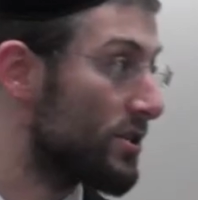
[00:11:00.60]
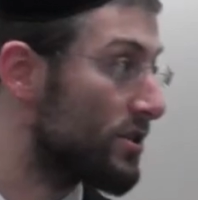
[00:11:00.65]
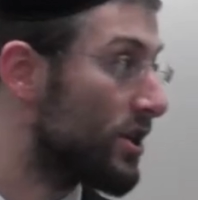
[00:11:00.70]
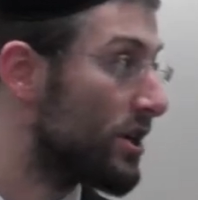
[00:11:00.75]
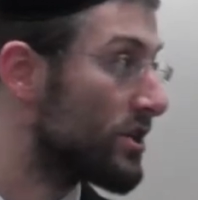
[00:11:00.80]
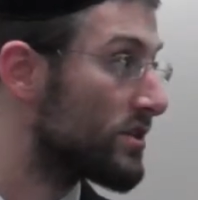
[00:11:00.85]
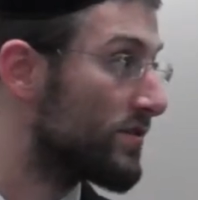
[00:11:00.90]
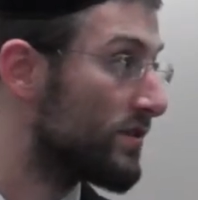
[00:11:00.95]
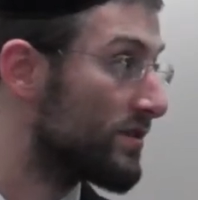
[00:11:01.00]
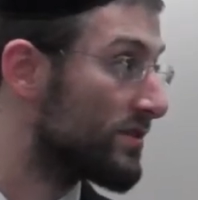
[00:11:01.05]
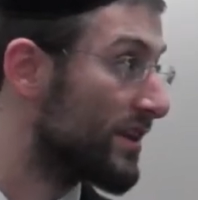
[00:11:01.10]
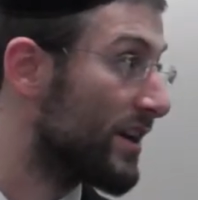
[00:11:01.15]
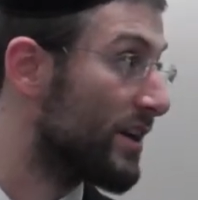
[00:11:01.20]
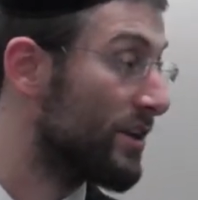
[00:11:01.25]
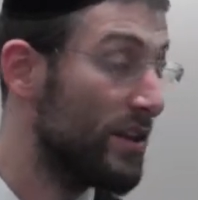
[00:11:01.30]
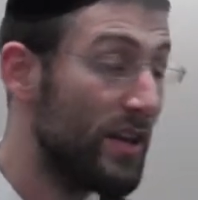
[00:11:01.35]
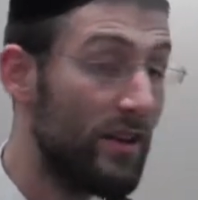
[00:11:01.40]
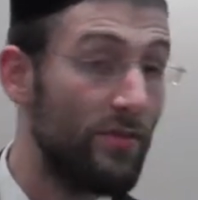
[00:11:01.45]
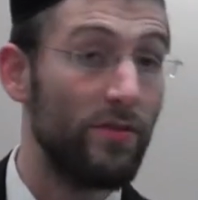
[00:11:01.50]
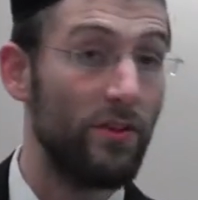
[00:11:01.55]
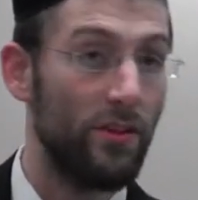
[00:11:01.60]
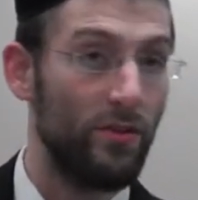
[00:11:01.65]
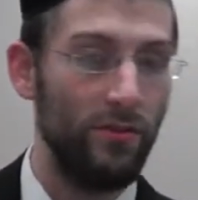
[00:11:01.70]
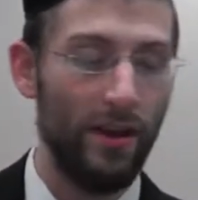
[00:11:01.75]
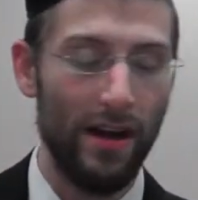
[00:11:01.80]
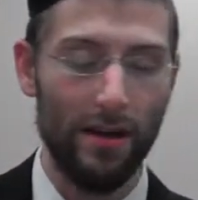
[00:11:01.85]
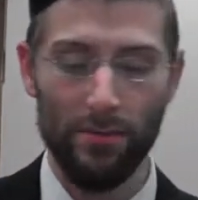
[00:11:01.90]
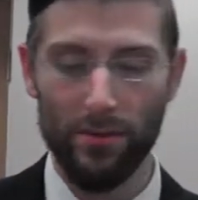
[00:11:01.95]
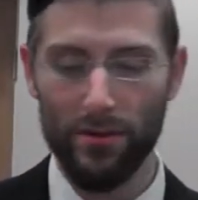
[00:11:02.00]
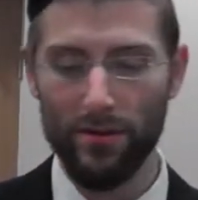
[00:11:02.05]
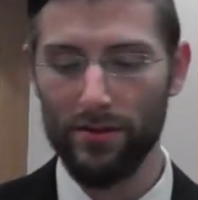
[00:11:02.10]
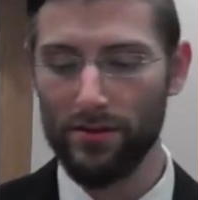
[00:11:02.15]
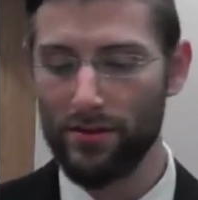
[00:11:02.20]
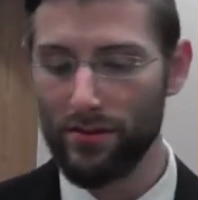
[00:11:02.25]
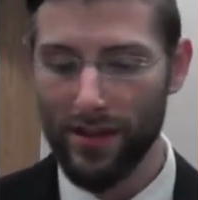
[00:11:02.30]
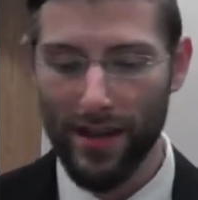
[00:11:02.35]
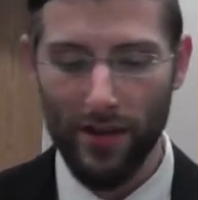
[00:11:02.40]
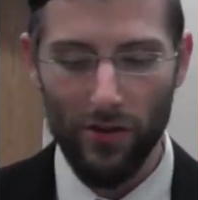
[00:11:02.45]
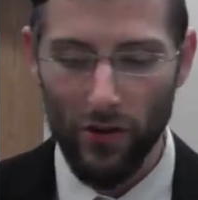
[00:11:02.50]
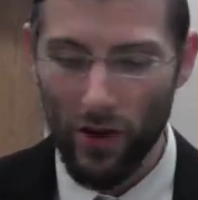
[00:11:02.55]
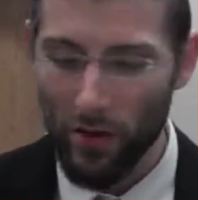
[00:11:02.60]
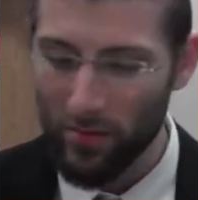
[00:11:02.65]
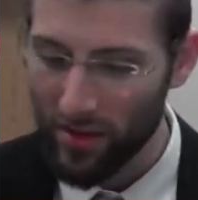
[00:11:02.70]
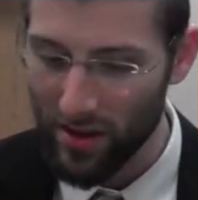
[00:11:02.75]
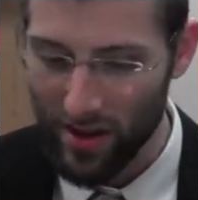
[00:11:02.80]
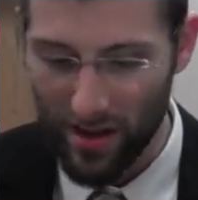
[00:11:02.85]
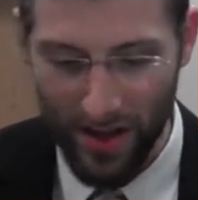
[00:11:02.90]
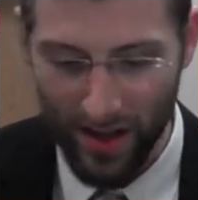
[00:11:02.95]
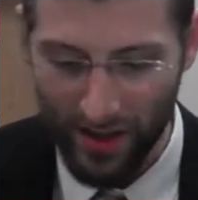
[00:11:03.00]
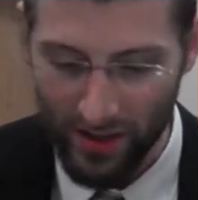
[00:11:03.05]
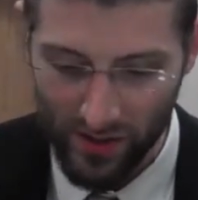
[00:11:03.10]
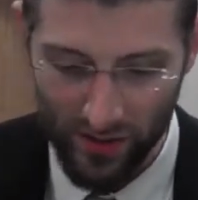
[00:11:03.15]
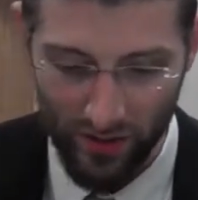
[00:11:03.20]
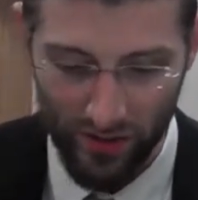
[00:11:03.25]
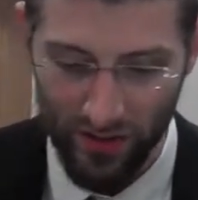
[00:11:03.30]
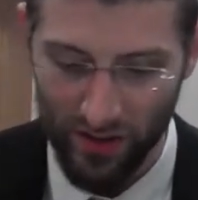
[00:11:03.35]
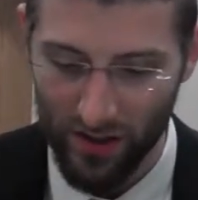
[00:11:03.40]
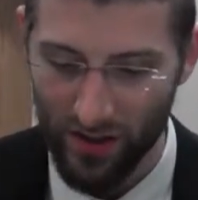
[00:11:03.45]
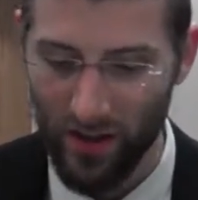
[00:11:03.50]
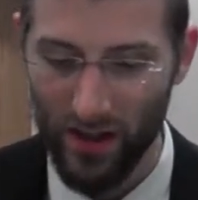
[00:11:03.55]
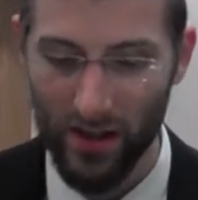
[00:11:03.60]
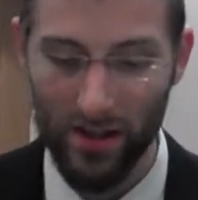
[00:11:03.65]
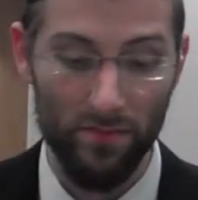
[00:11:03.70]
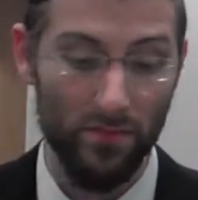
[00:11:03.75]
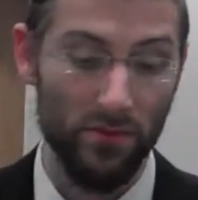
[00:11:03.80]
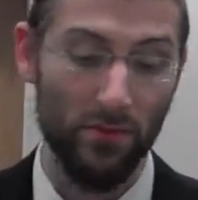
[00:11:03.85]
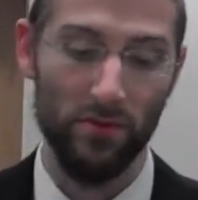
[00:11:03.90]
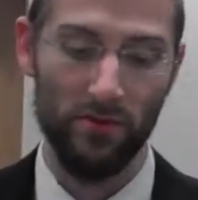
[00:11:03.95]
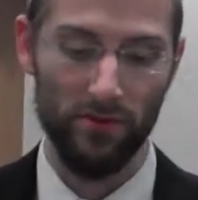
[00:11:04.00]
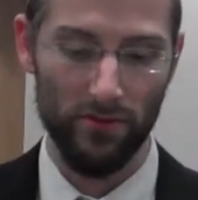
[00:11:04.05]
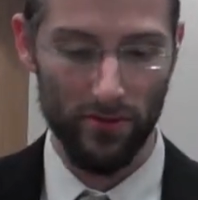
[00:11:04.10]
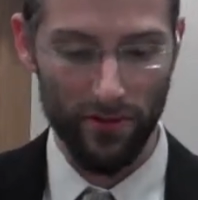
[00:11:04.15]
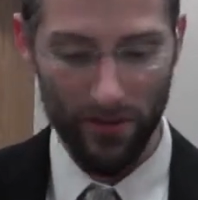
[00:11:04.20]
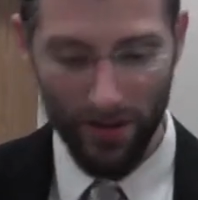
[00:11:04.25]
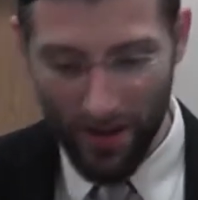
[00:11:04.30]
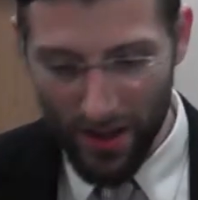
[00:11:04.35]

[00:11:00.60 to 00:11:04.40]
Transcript: in Tosfos and even in Rabbah, so now you come to the next sugya. It's beautiful.